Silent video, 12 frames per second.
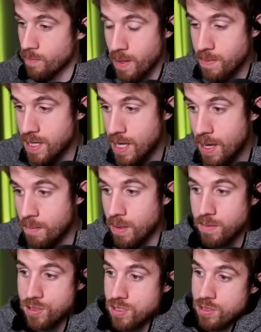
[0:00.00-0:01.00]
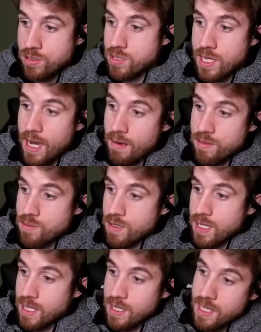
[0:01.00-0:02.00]
Maybe there's those times where
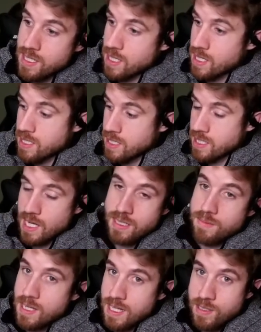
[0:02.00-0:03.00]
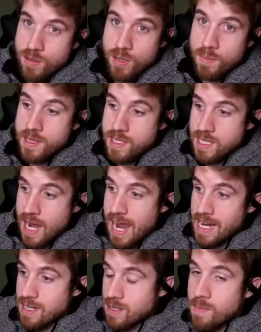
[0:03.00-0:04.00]
like it's a Sanctum Sanctorum on the
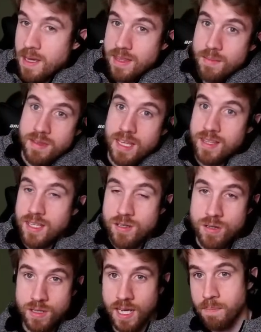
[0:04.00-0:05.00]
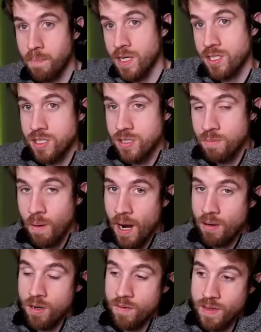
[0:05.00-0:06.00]
side and you make them think that you're like punching 2
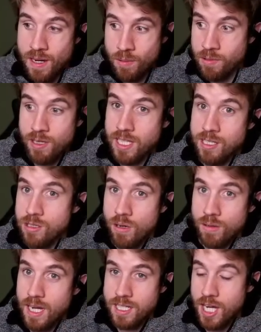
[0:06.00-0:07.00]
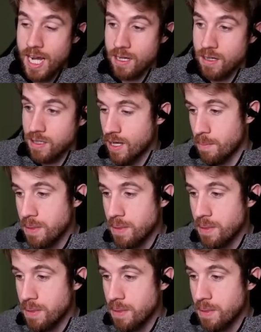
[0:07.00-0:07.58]
power over there when really you don't got jack all.